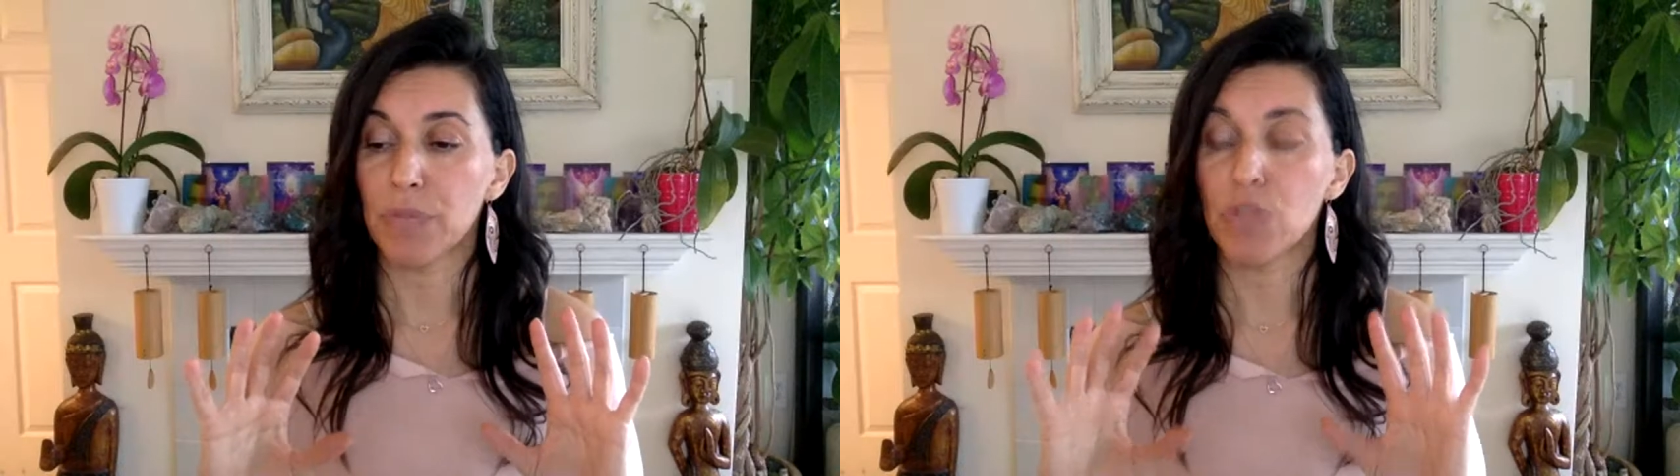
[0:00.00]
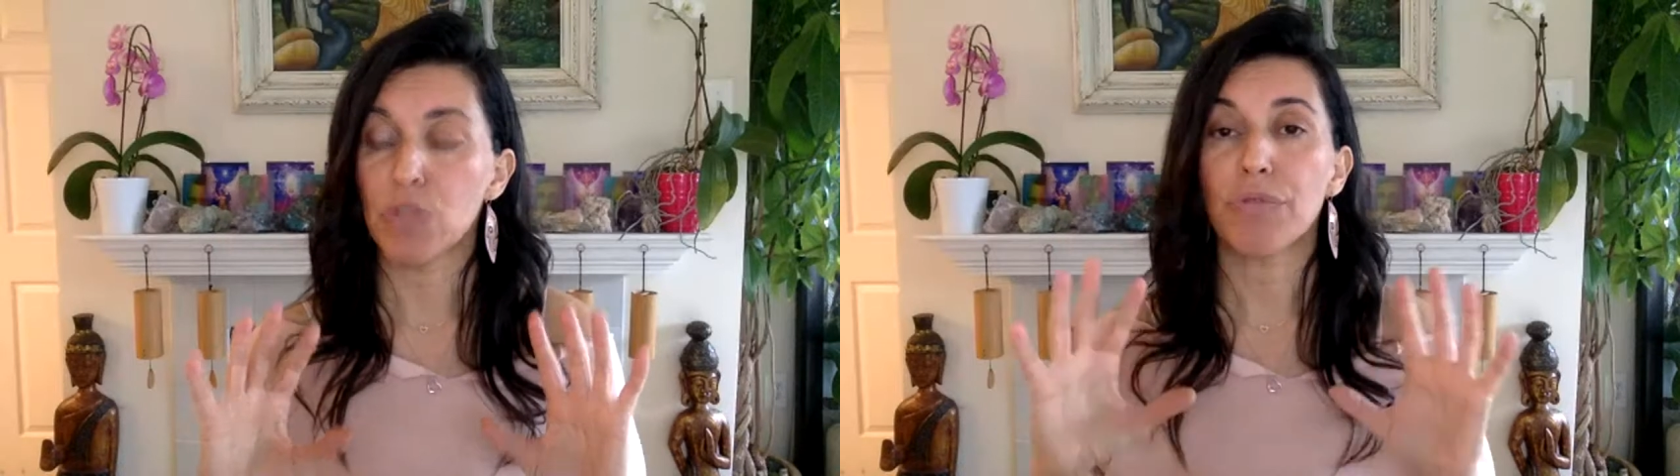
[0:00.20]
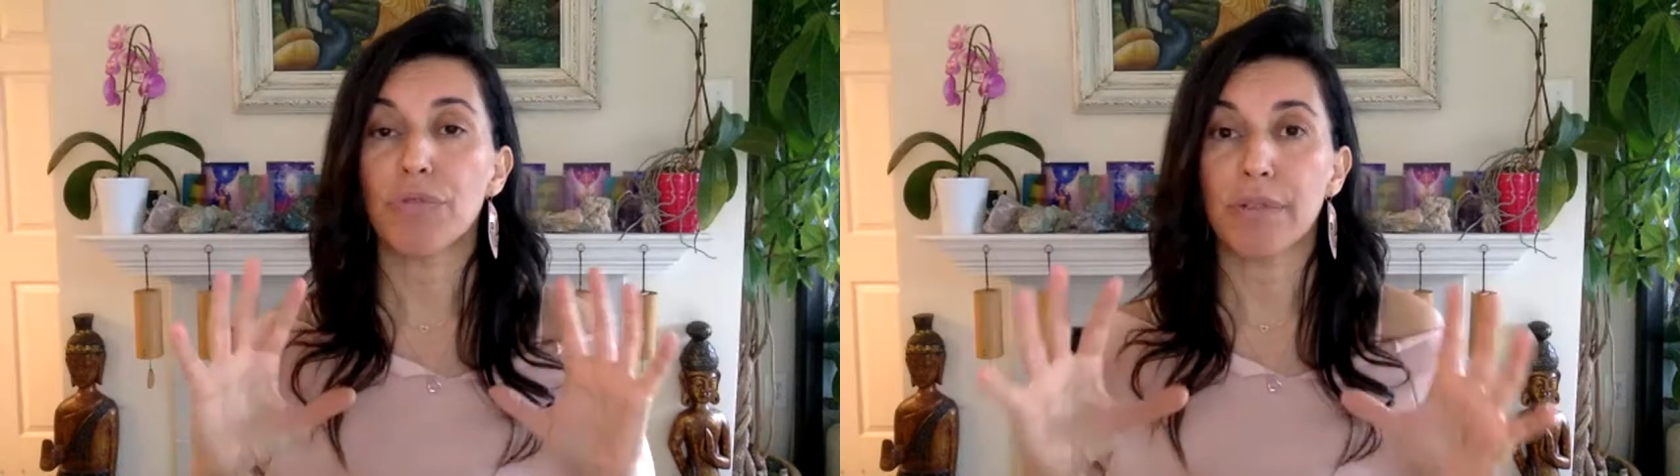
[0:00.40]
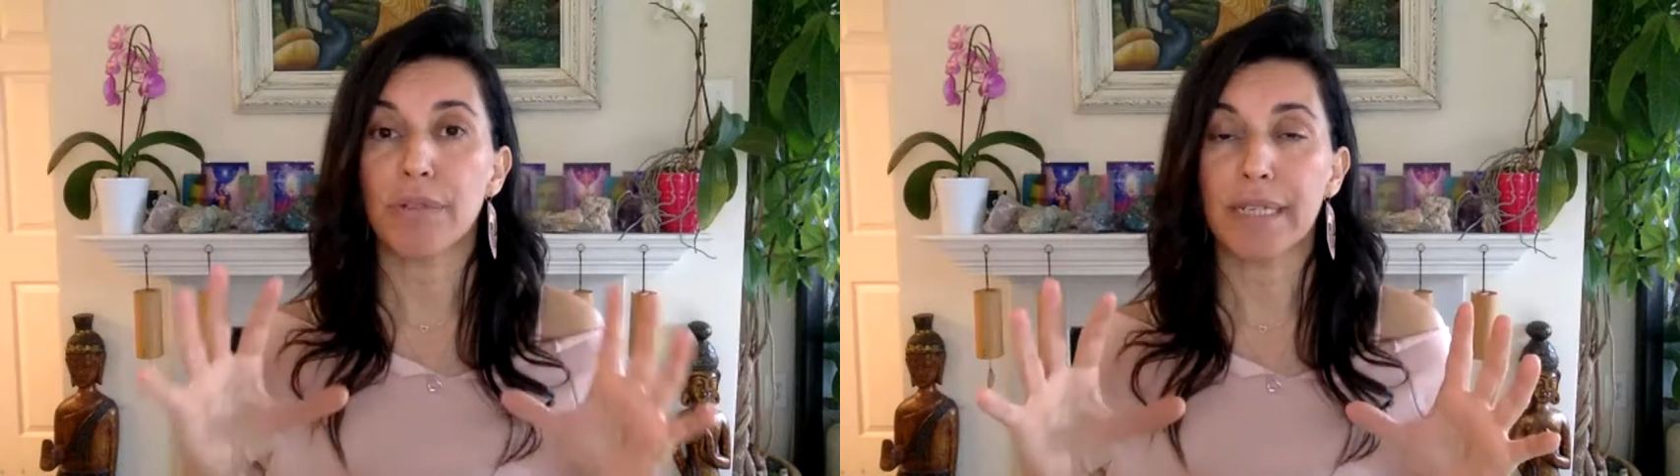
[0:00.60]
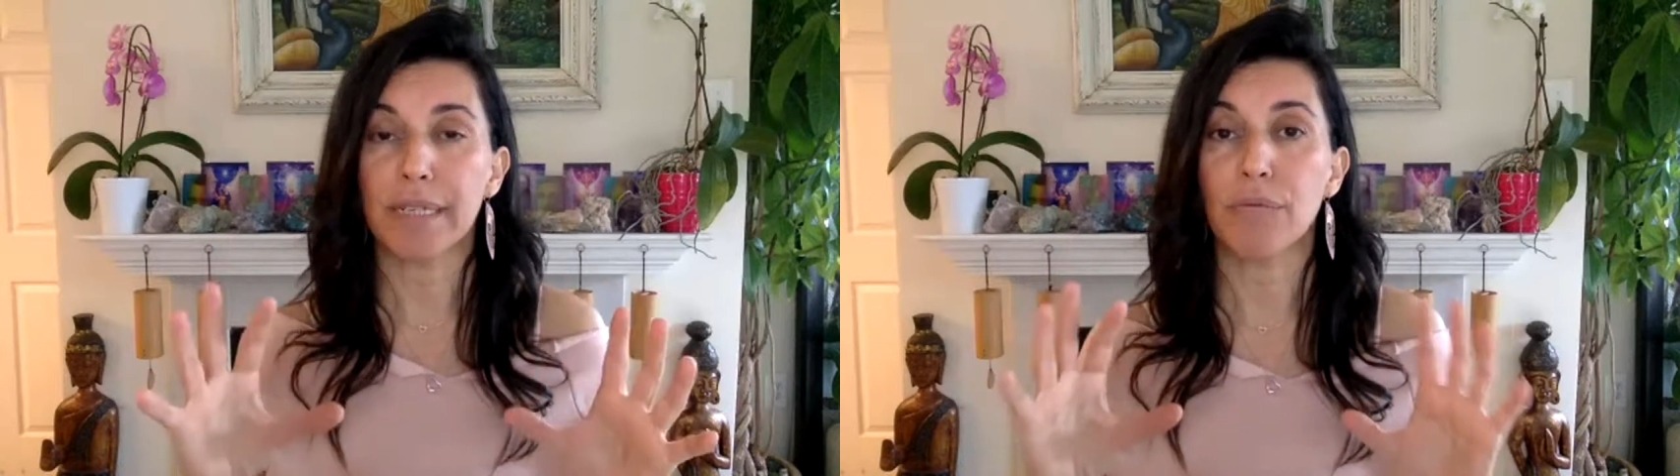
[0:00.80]

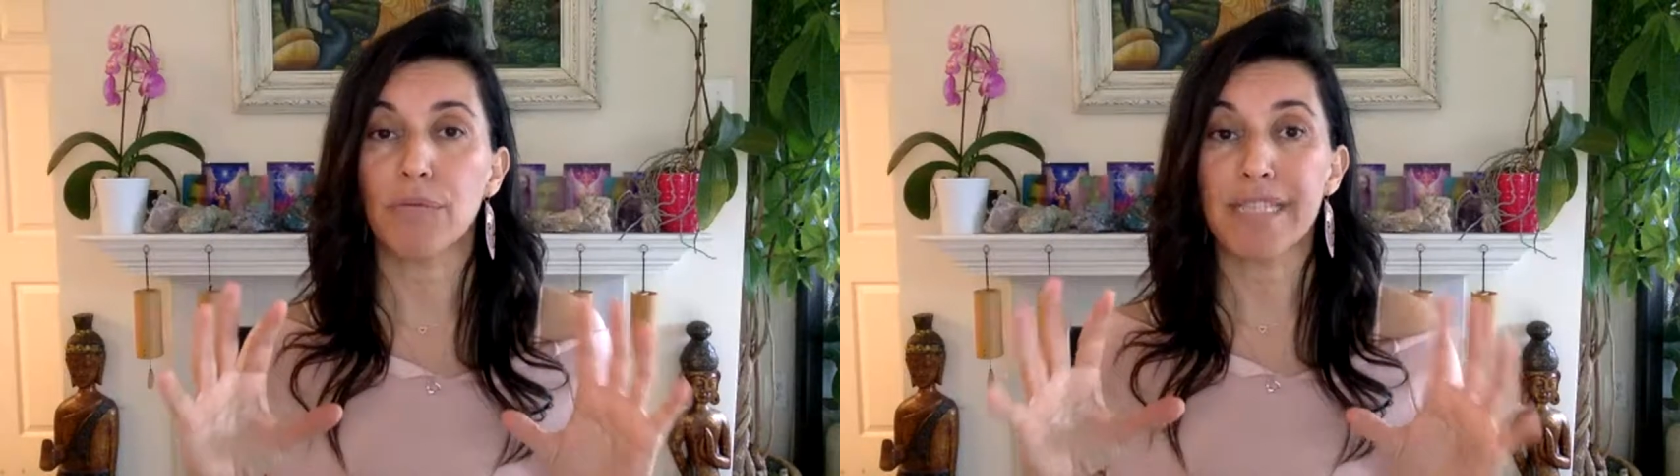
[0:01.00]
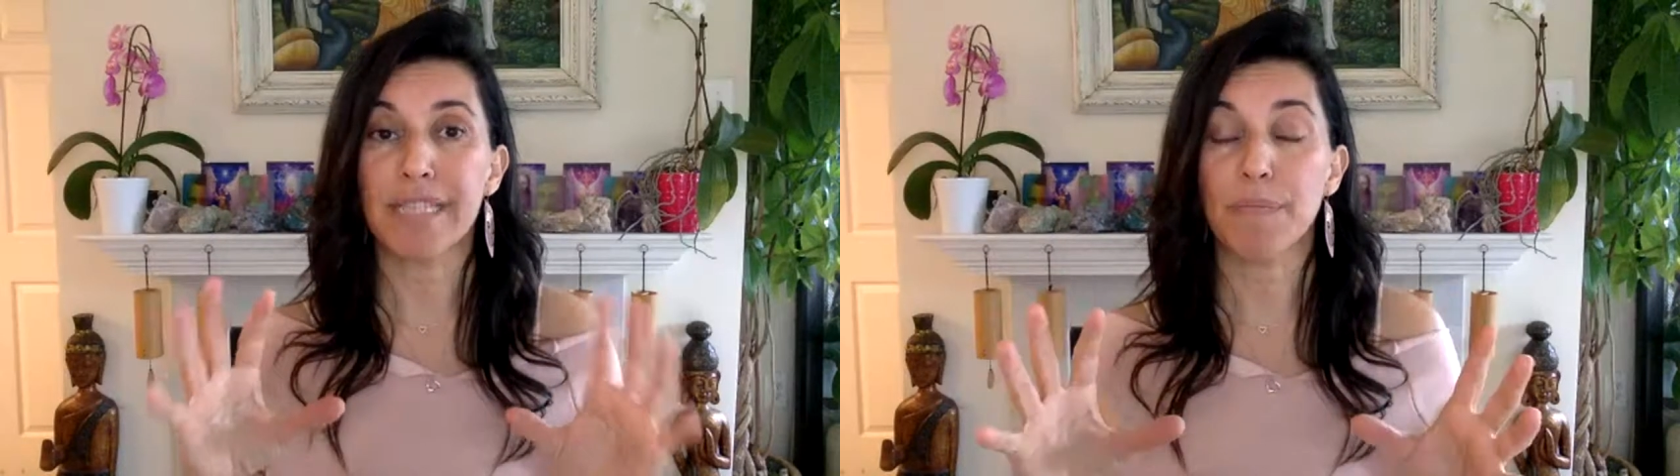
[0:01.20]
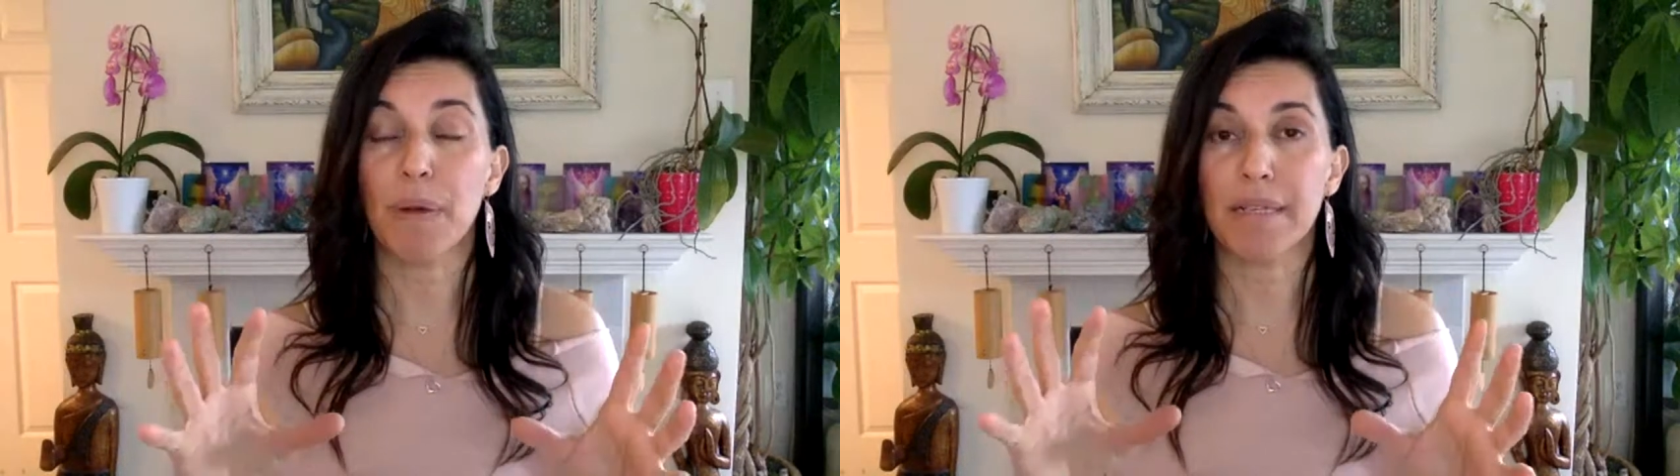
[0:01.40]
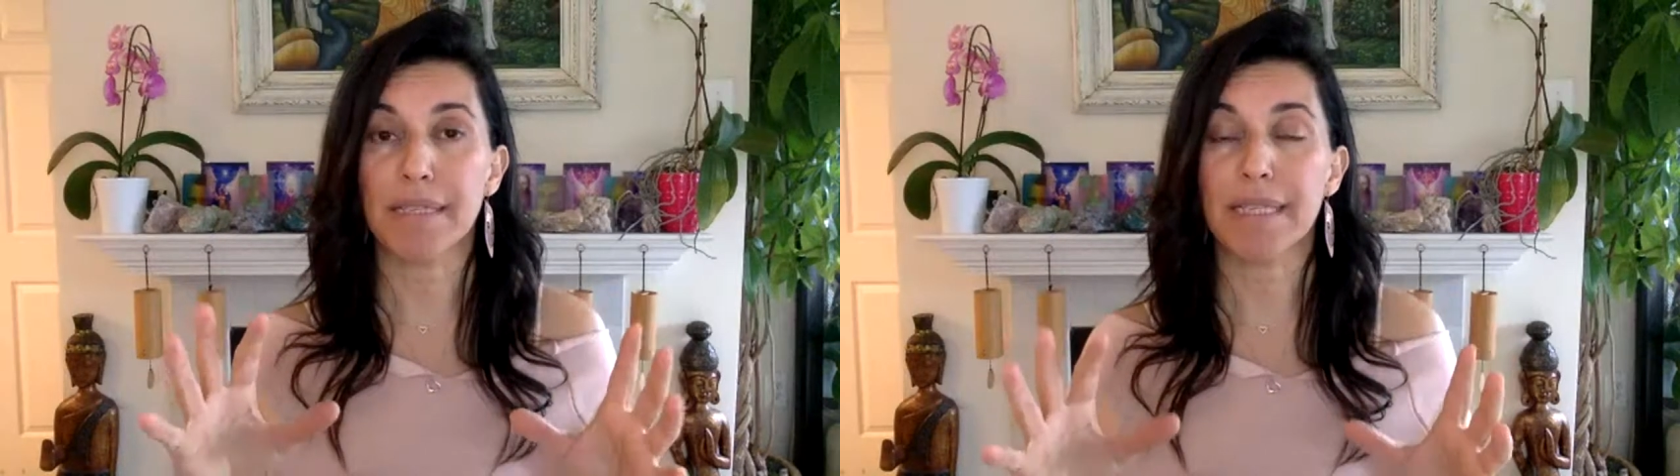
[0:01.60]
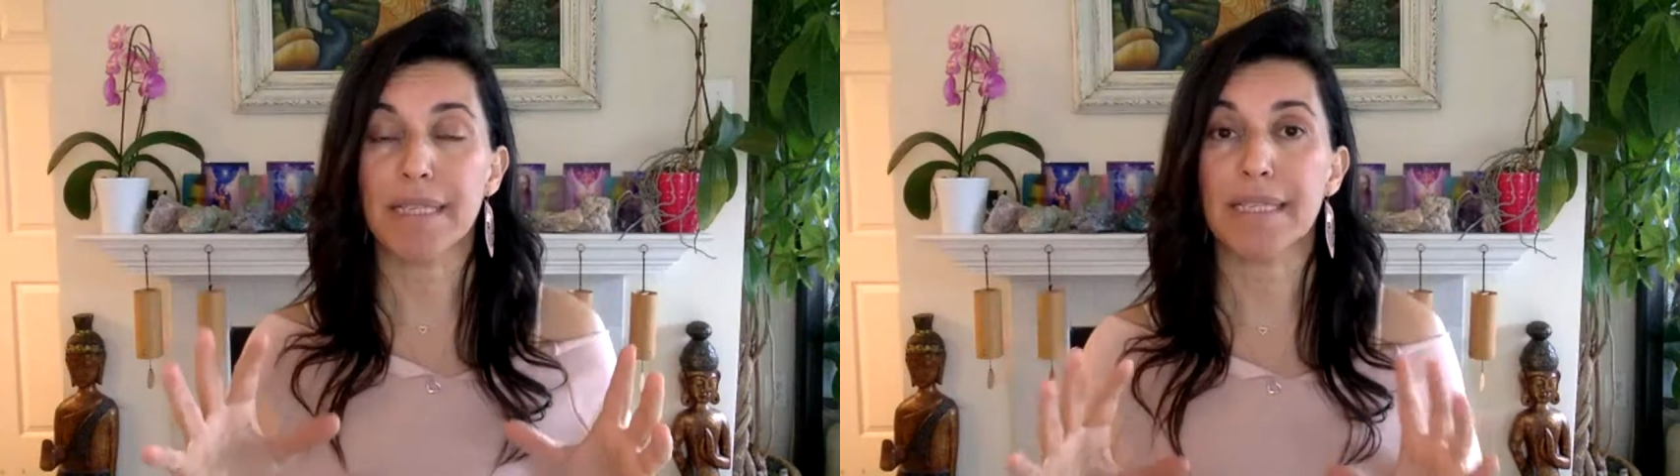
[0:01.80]
triggering
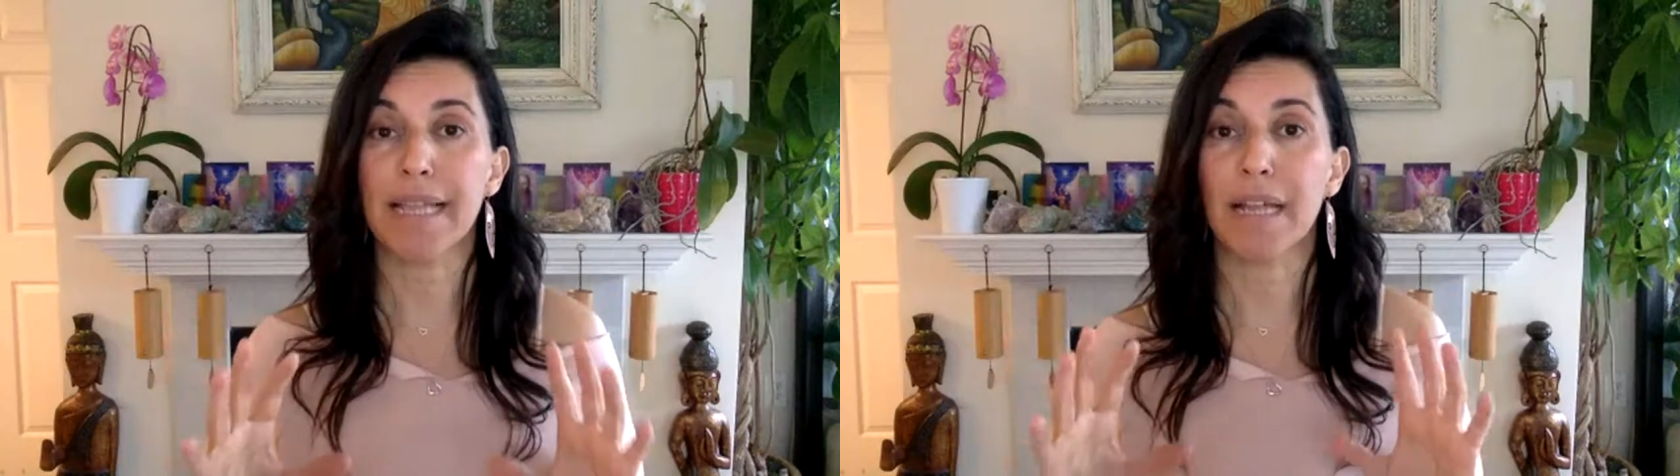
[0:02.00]
responses